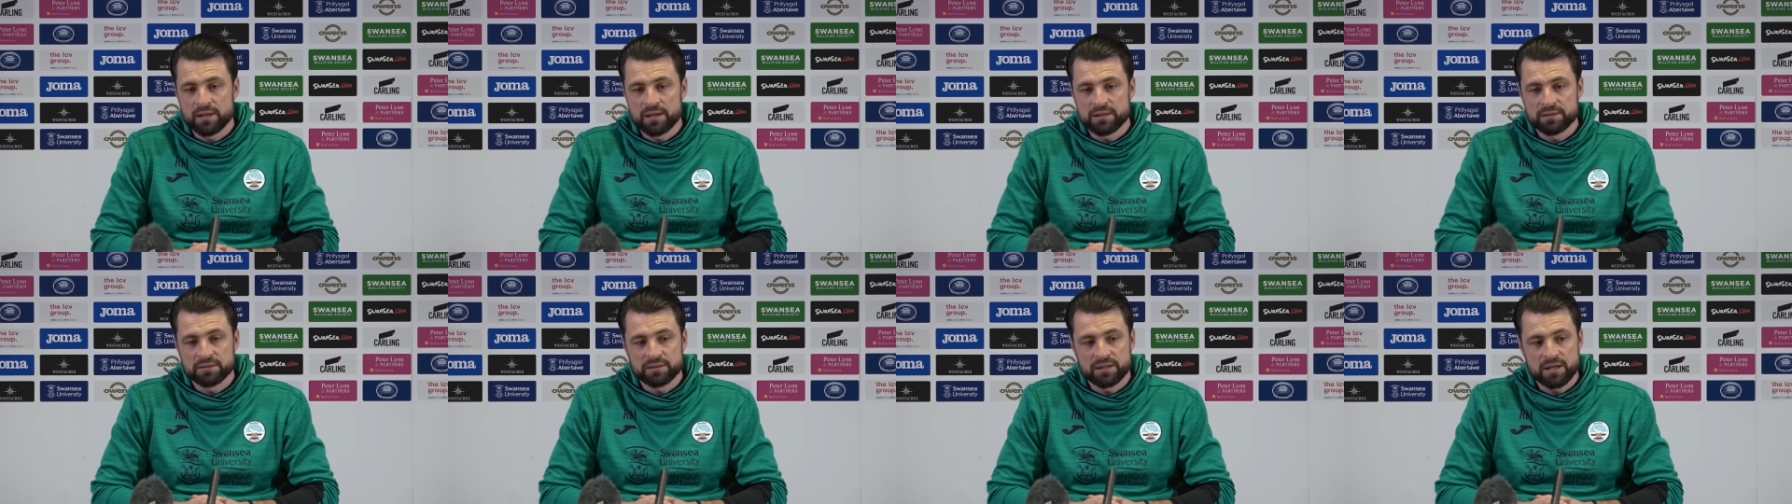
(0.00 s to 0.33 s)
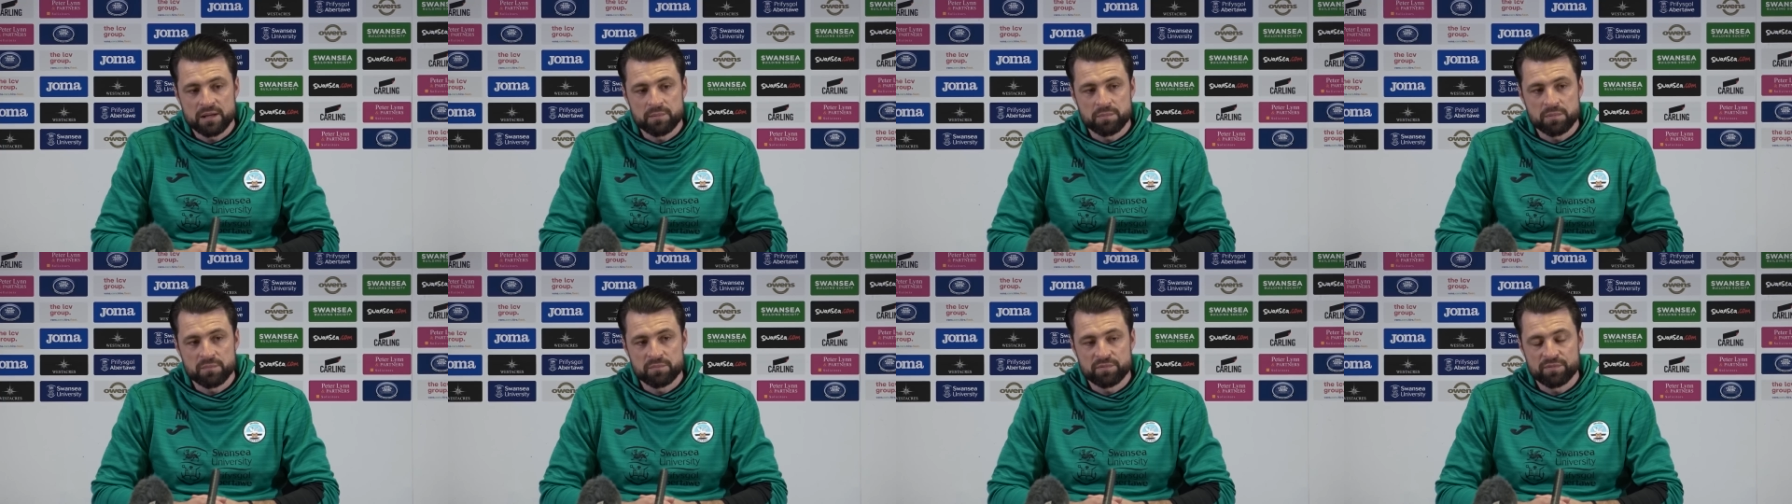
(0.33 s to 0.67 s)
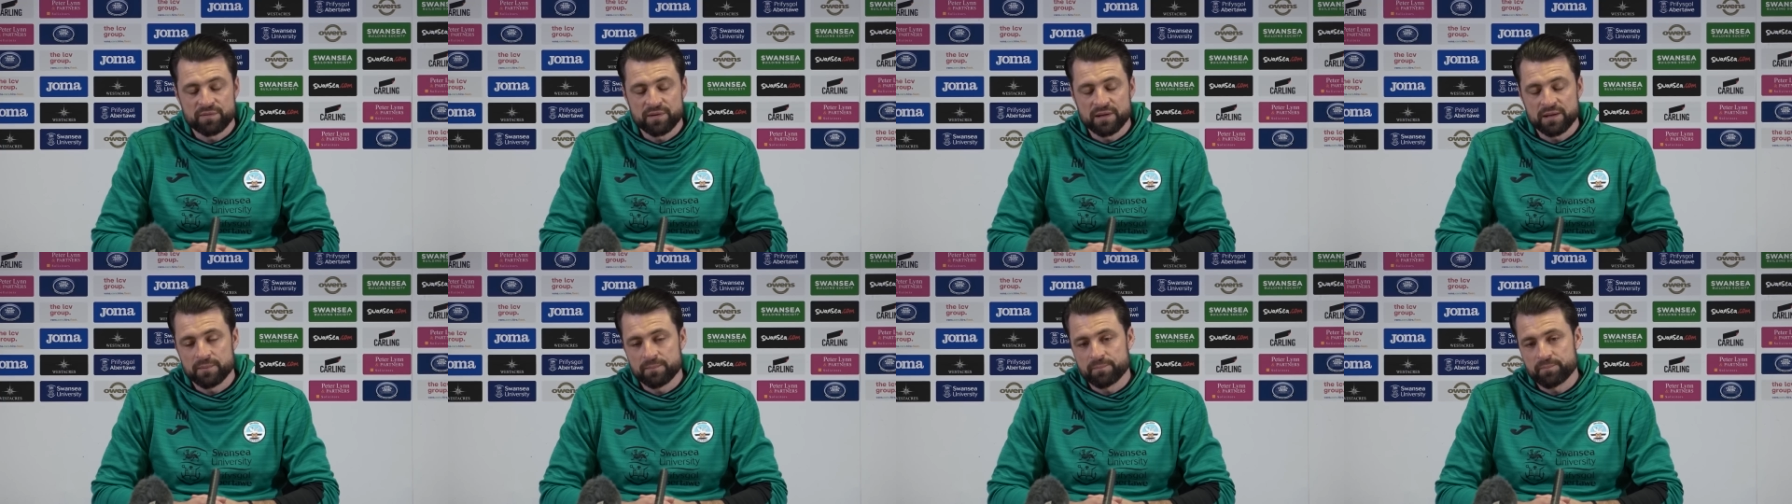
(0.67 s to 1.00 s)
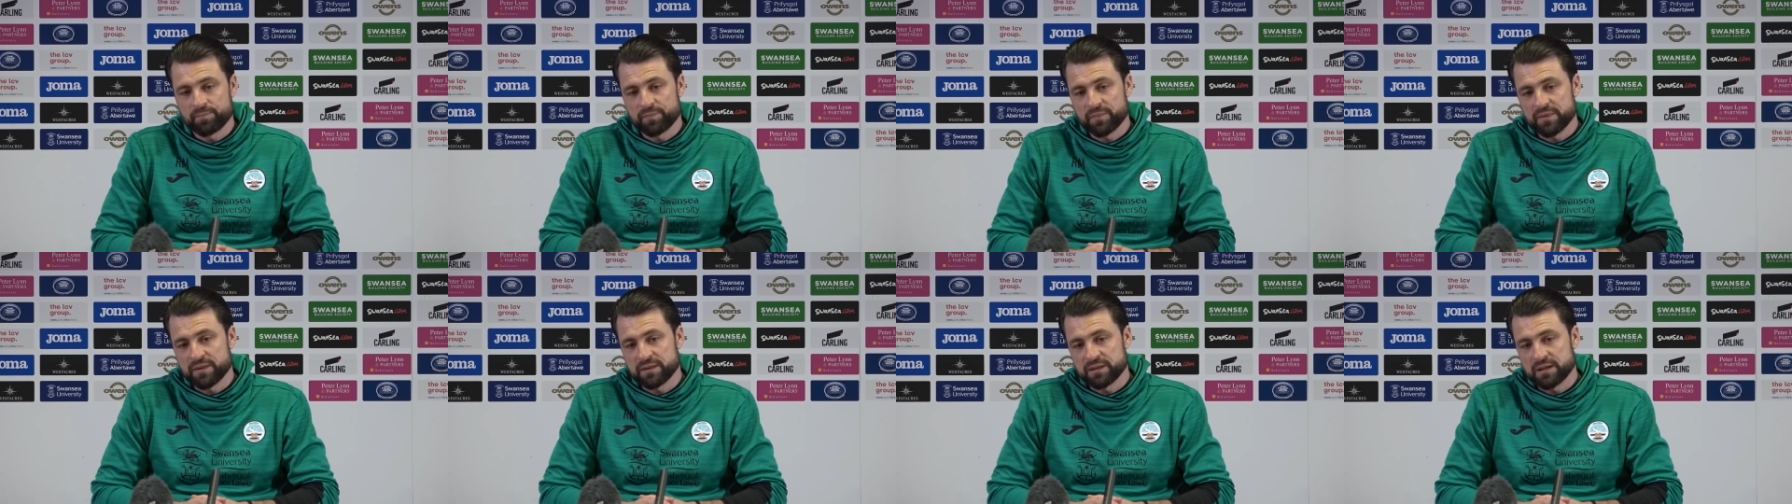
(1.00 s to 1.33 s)
and keep him fit
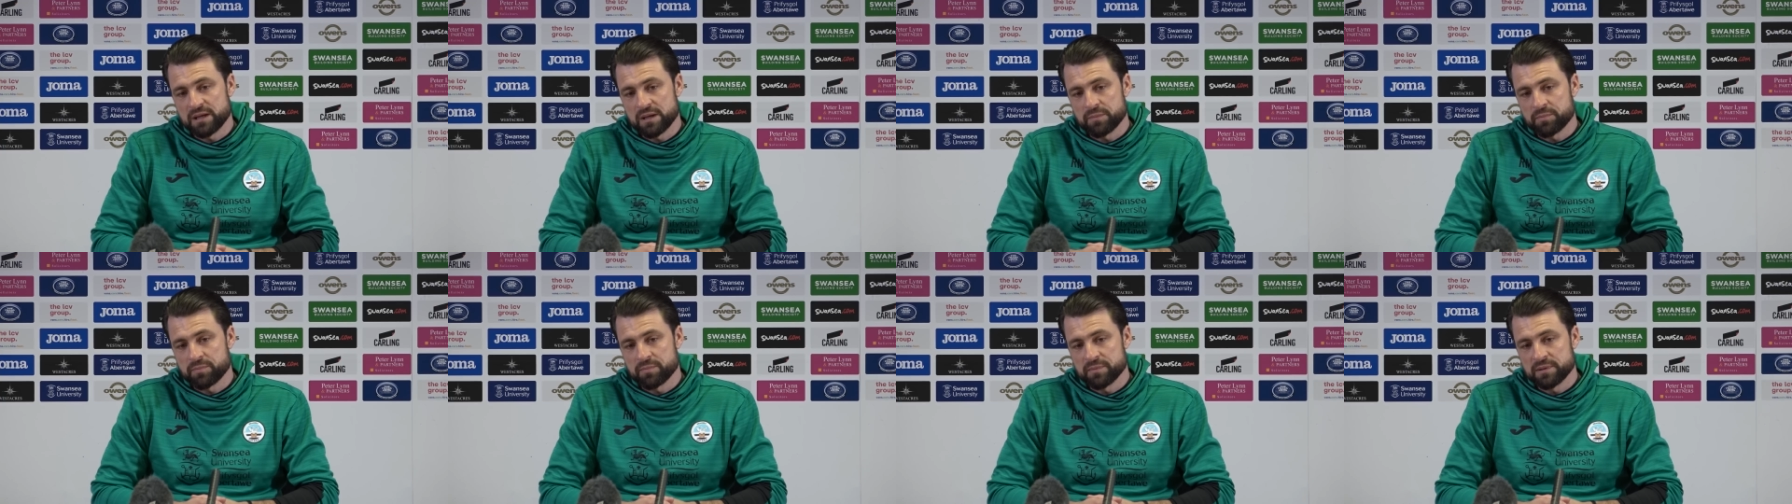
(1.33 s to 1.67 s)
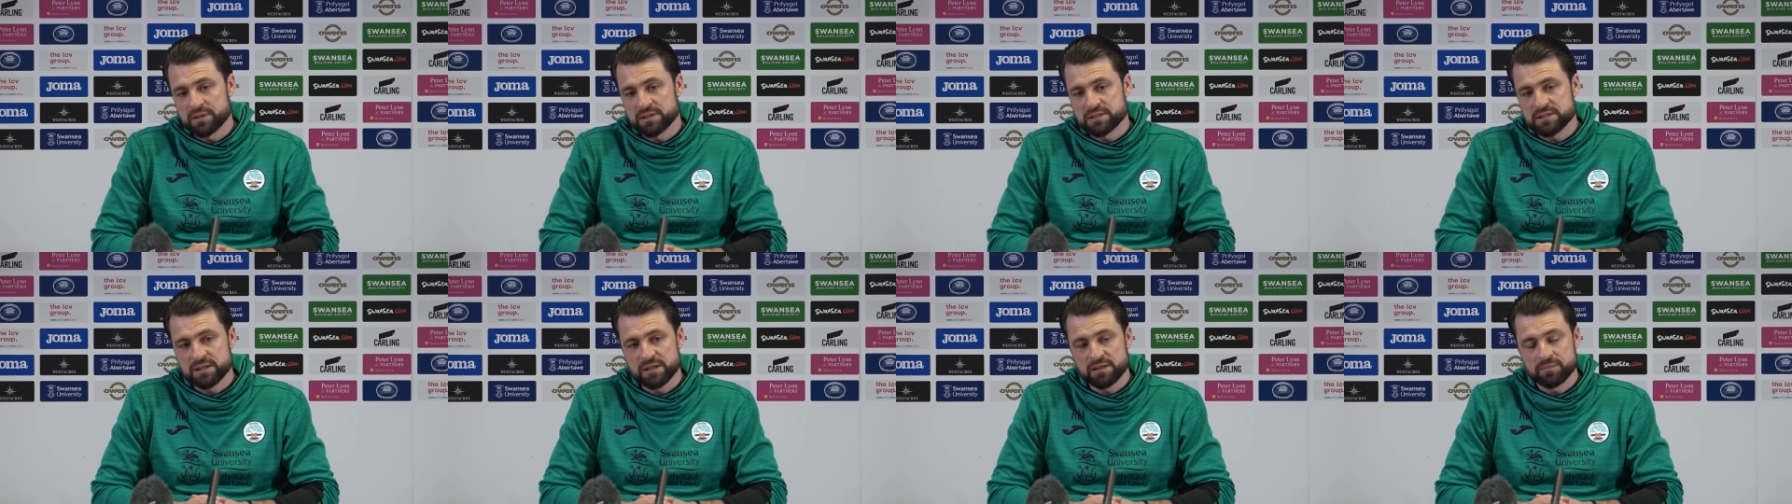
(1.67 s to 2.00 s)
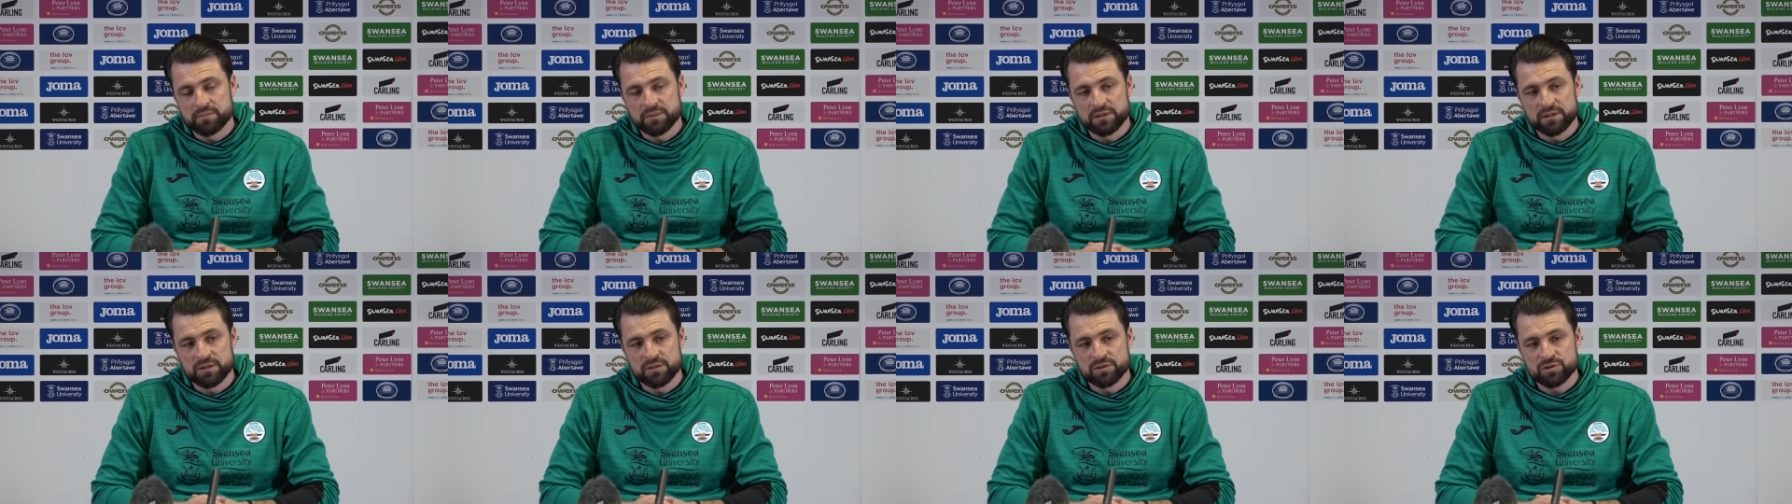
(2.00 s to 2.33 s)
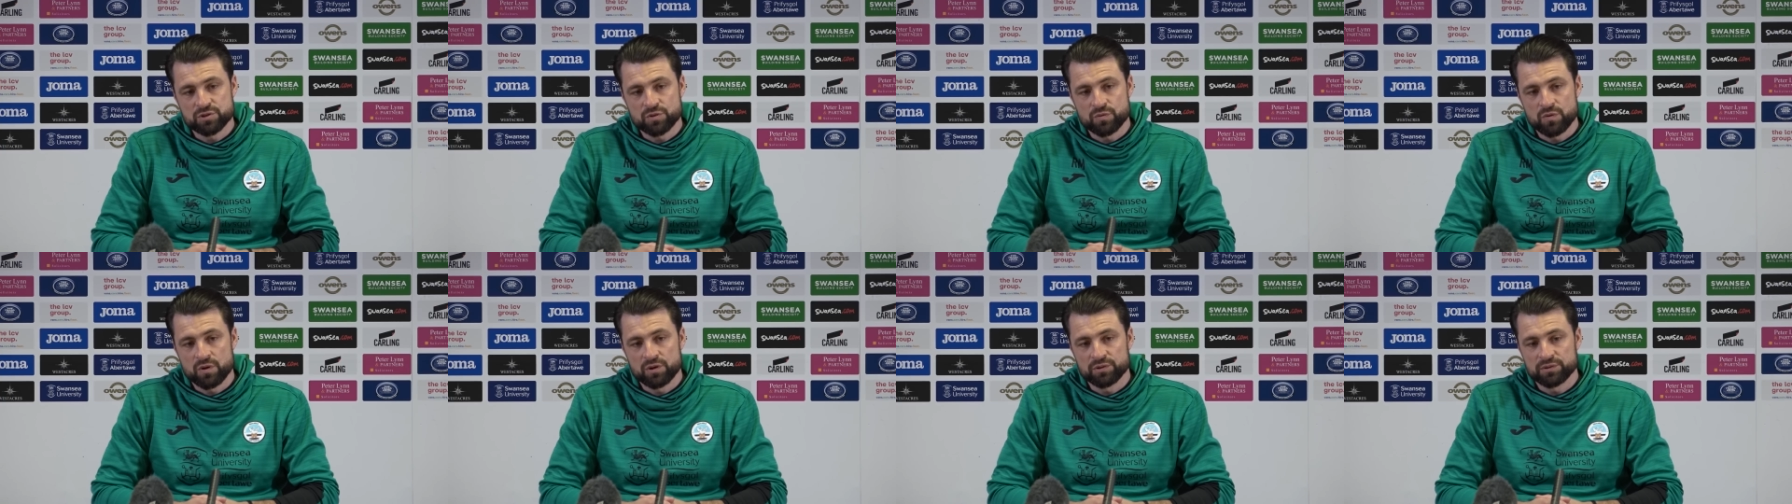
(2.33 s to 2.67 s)
and keep him in the team and in the
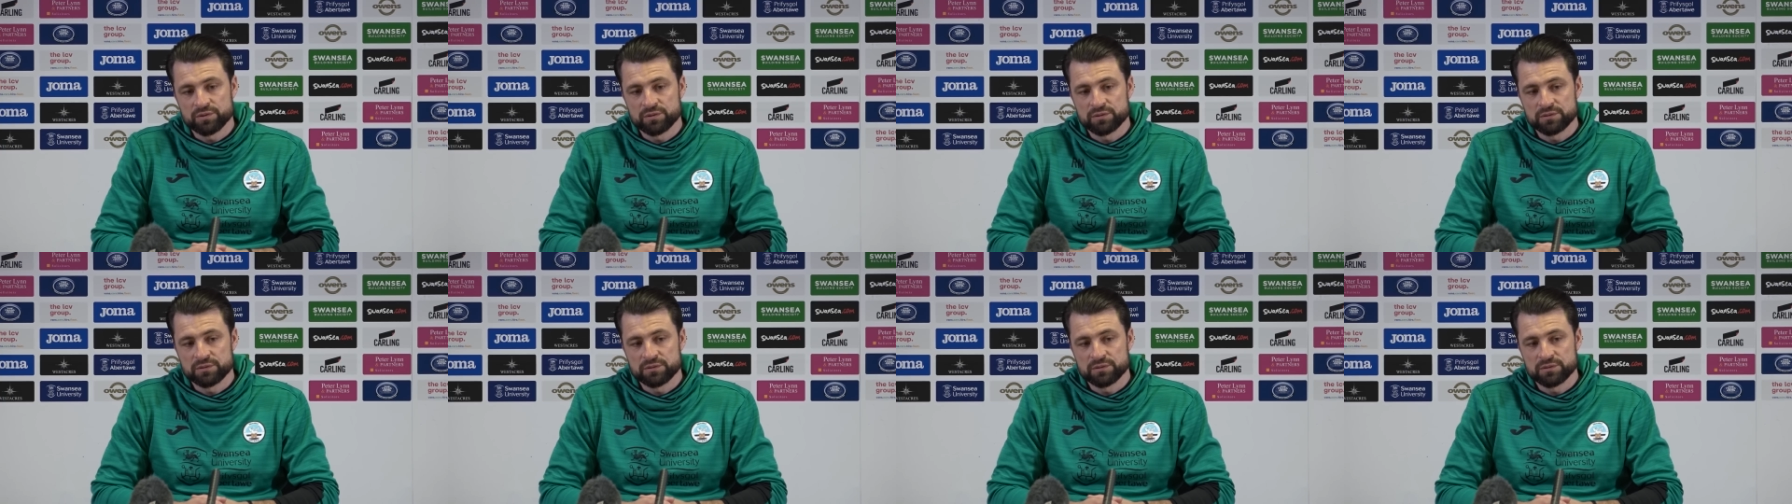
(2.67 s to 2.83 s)
squad.